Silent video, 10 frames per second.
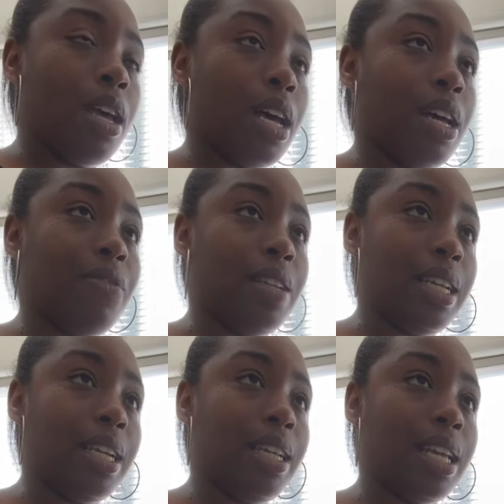of
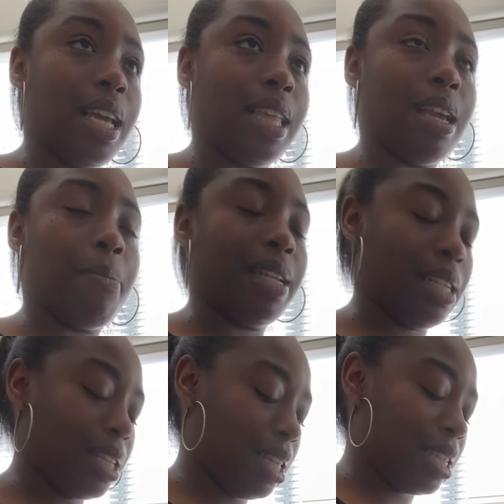need they're
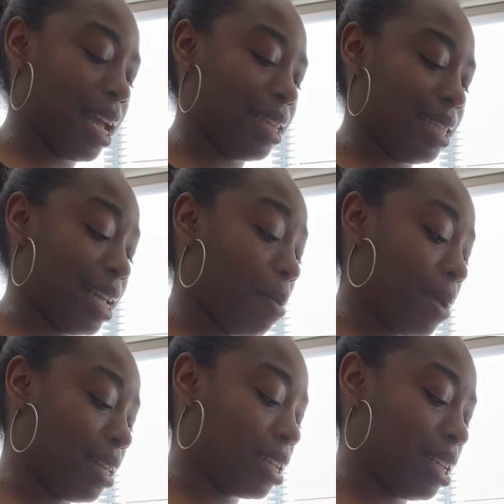basically stands they're
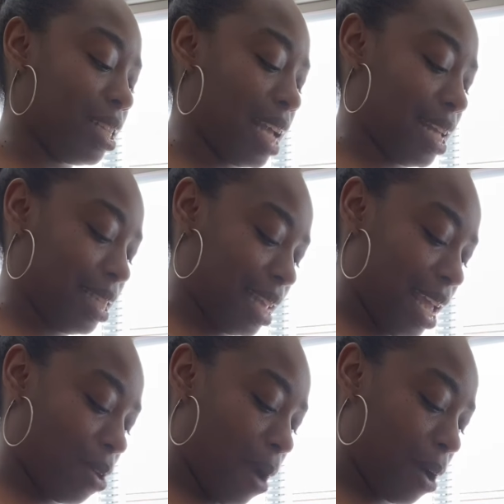basically saying stay
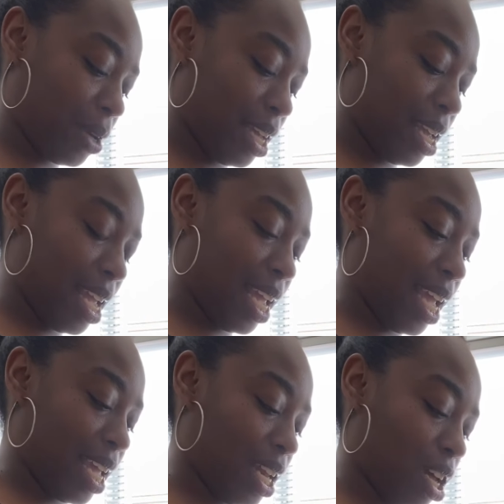grounded
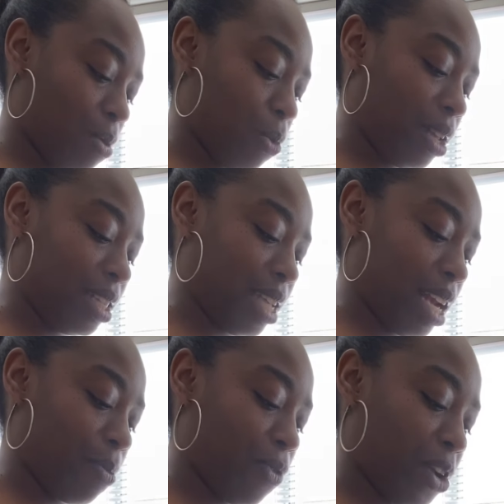and um, really stand
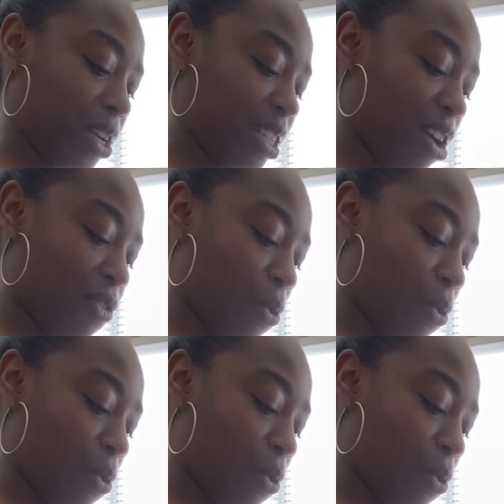up for yourself